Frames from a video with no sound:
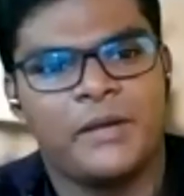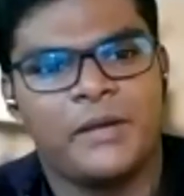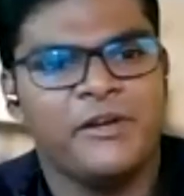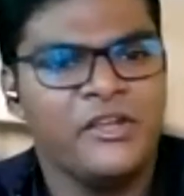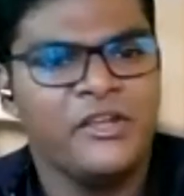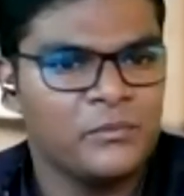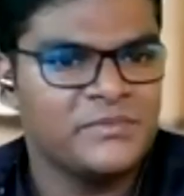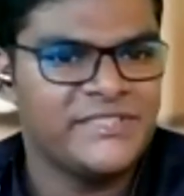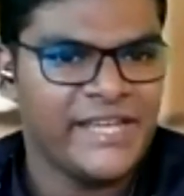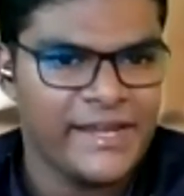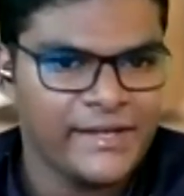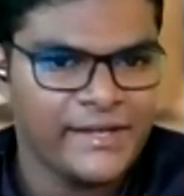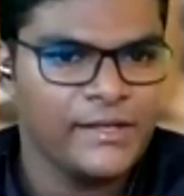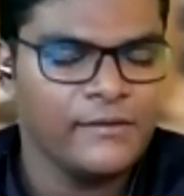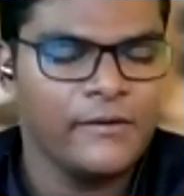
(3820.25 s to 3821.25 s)
primary
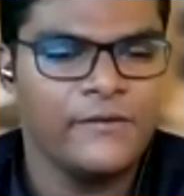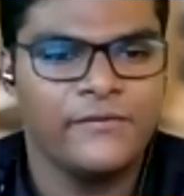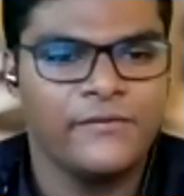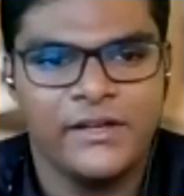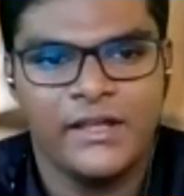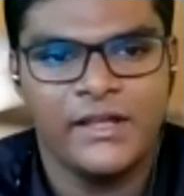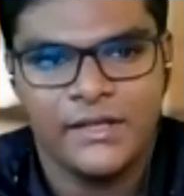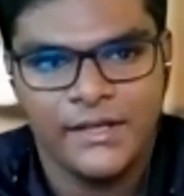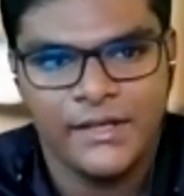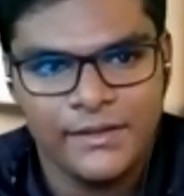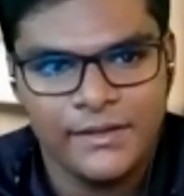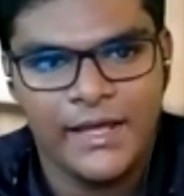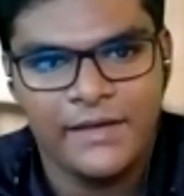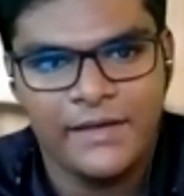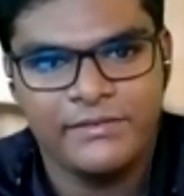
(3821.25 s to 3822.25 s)
objective of conducting
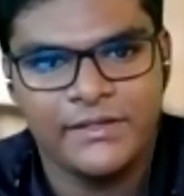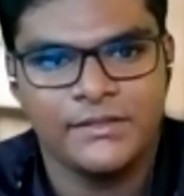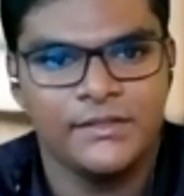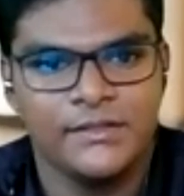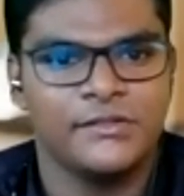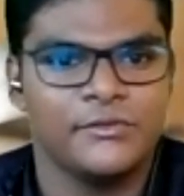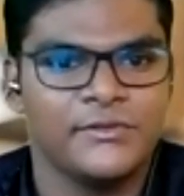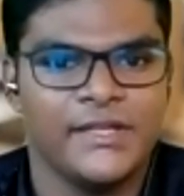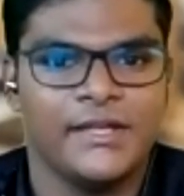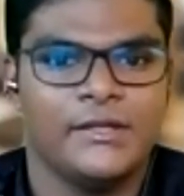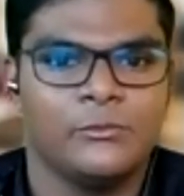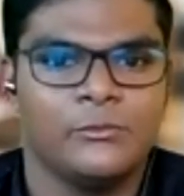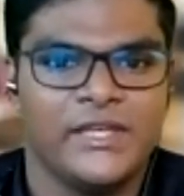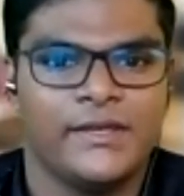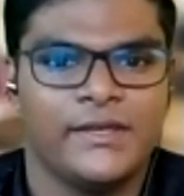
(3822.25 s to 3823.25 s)
the live session is so that
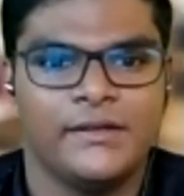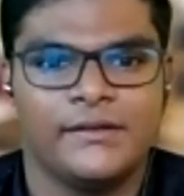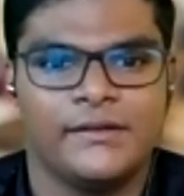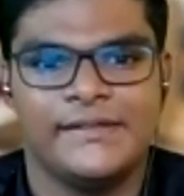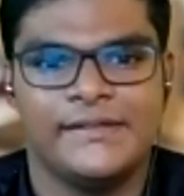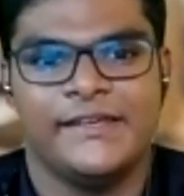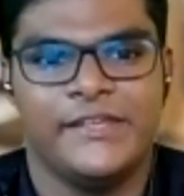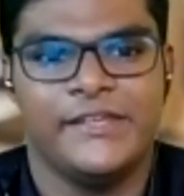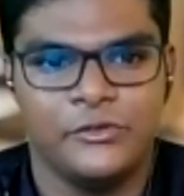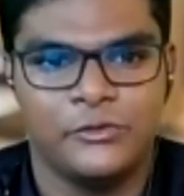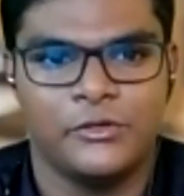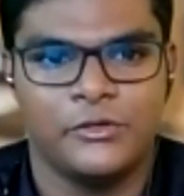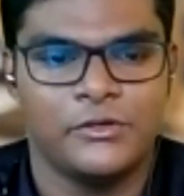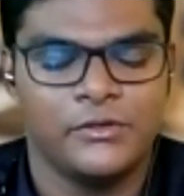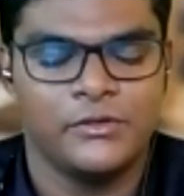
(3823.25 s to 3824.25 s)
we can clear
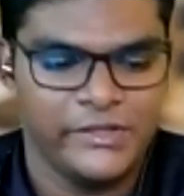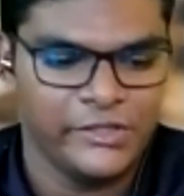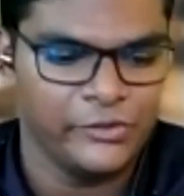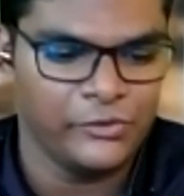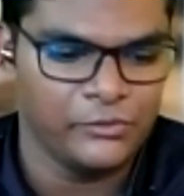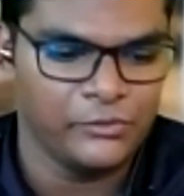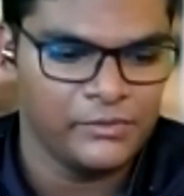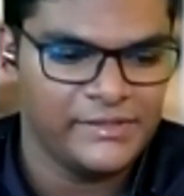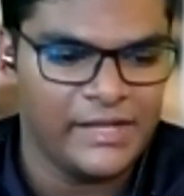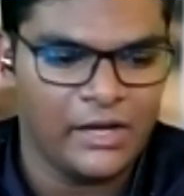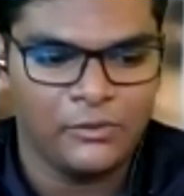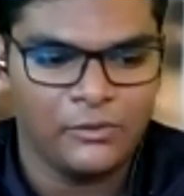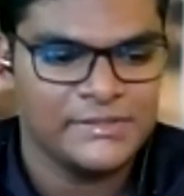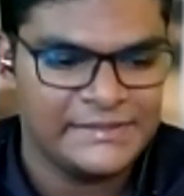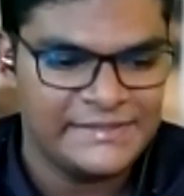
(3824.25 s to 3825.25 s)
your, you know,
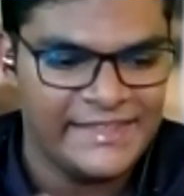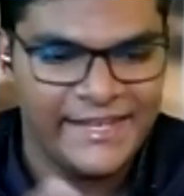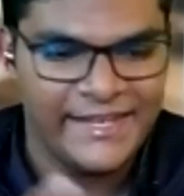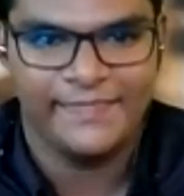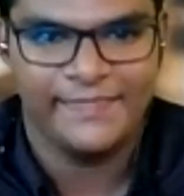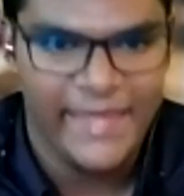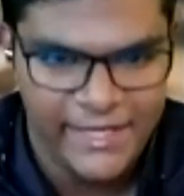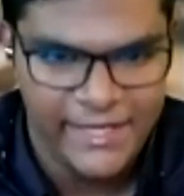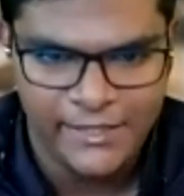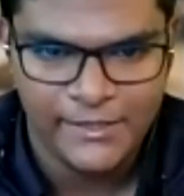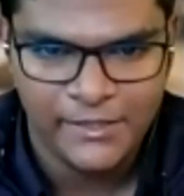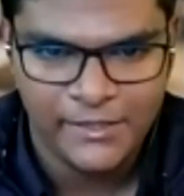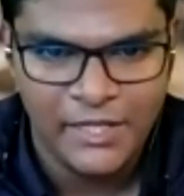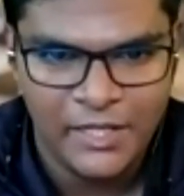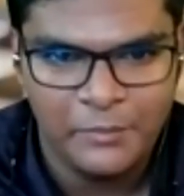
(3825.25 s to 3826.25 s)
doubts then and then.
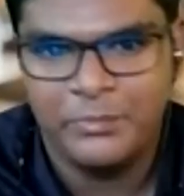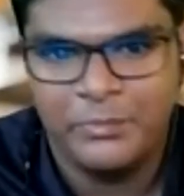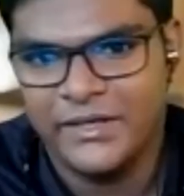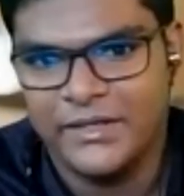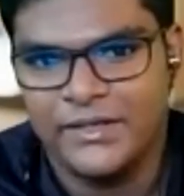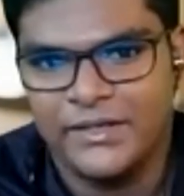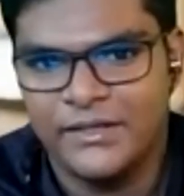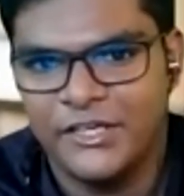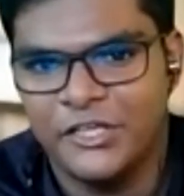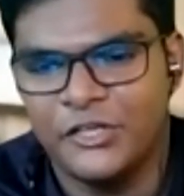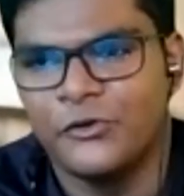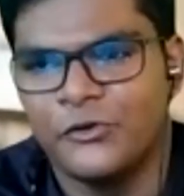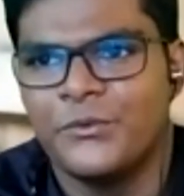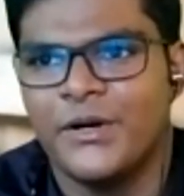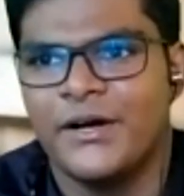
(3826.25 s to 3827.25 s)
But, you
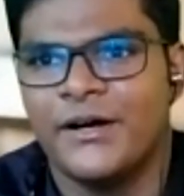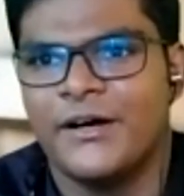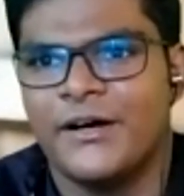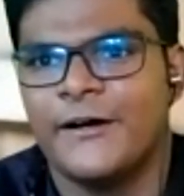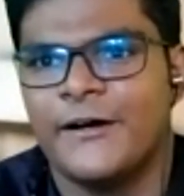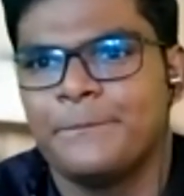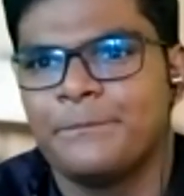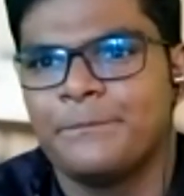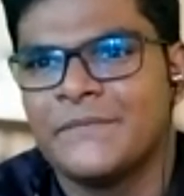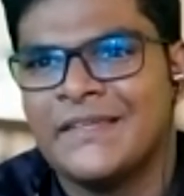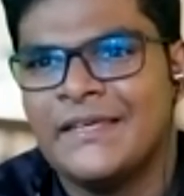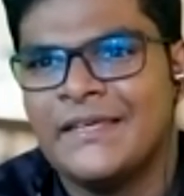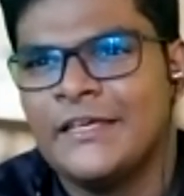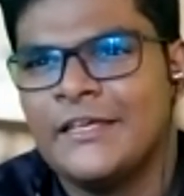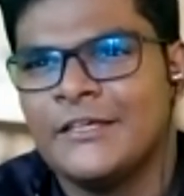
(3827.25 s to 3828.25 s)
know, uh,
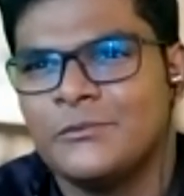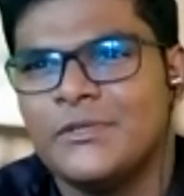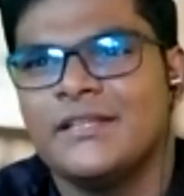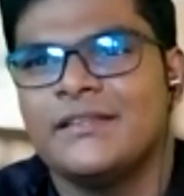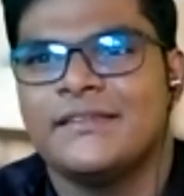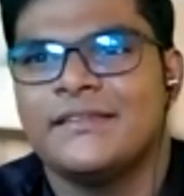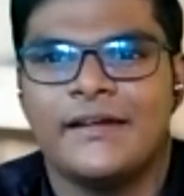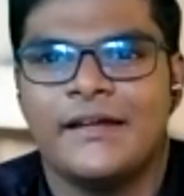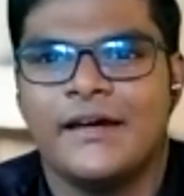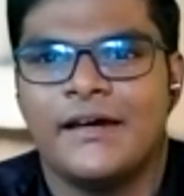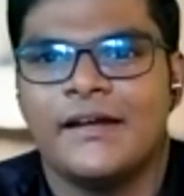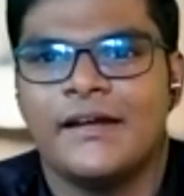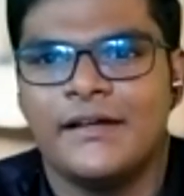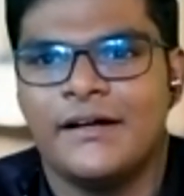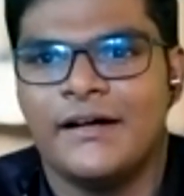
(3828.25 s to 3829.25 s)
well, there
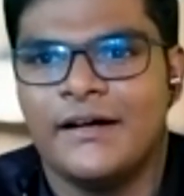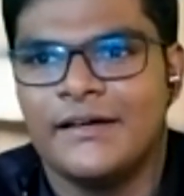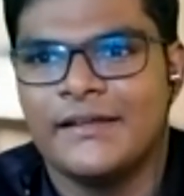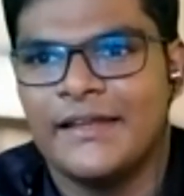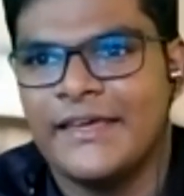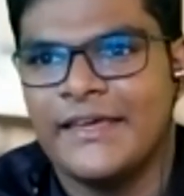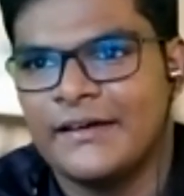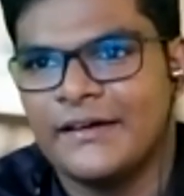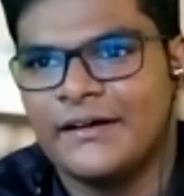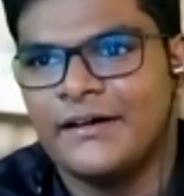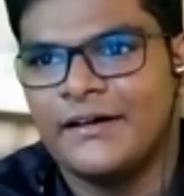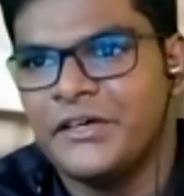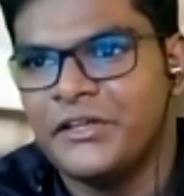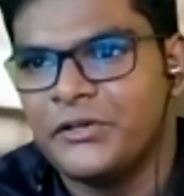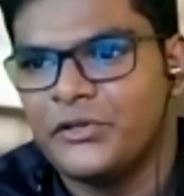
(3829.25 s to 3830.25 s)
are uh, like,
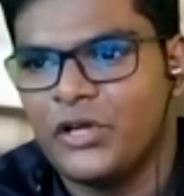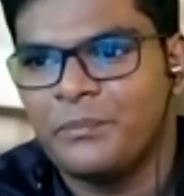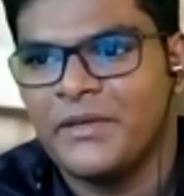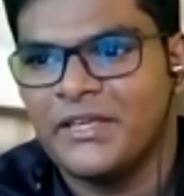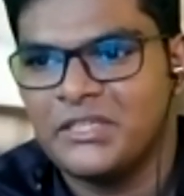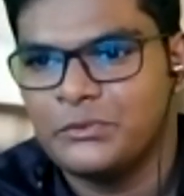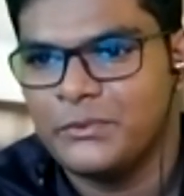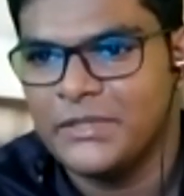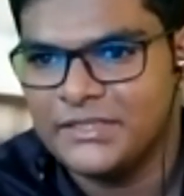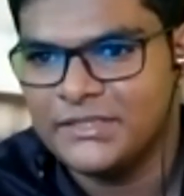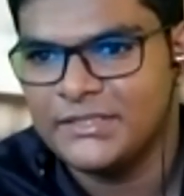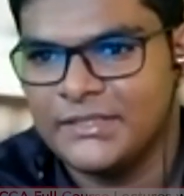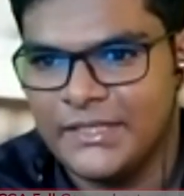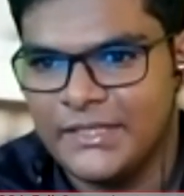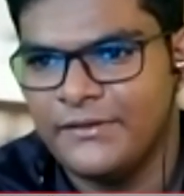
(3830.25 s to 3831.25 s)
uh, you know, topics
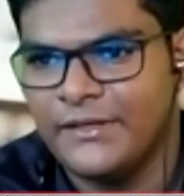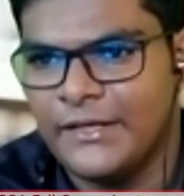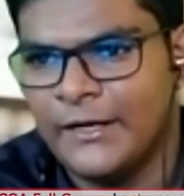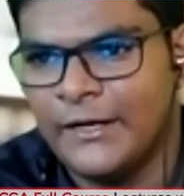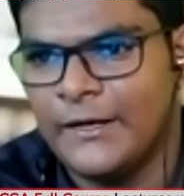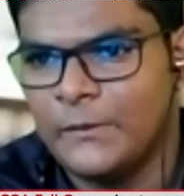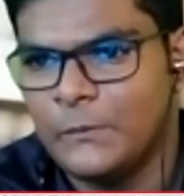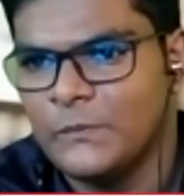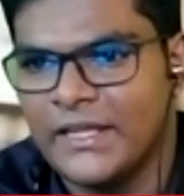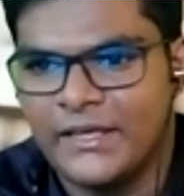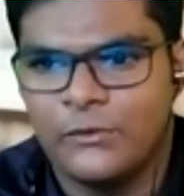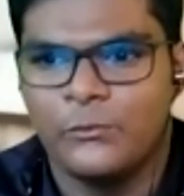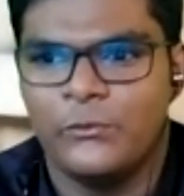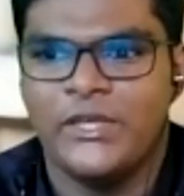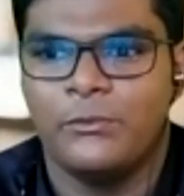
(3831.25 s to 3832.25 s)
which even uh,
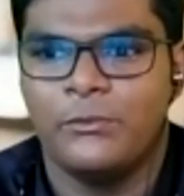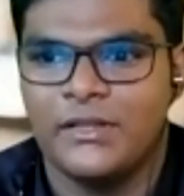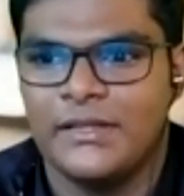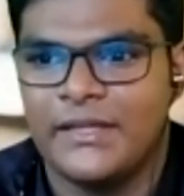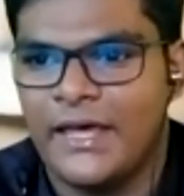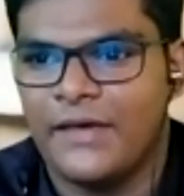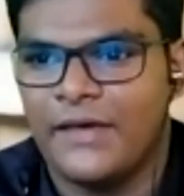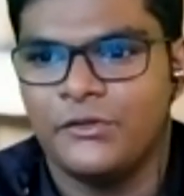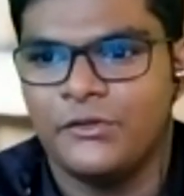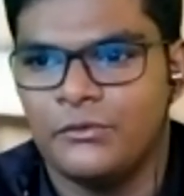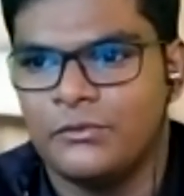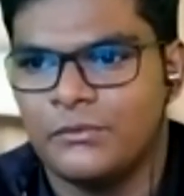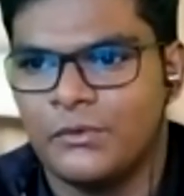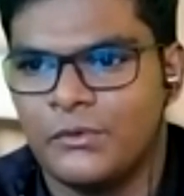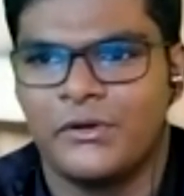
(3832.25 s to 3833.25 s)
like we will have
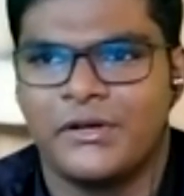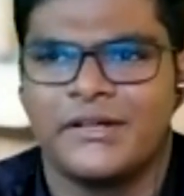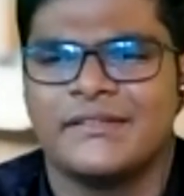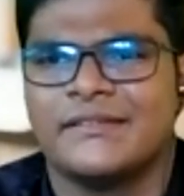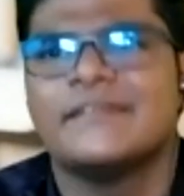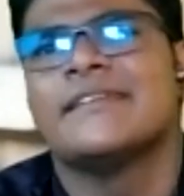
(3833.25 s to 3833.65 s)
to, or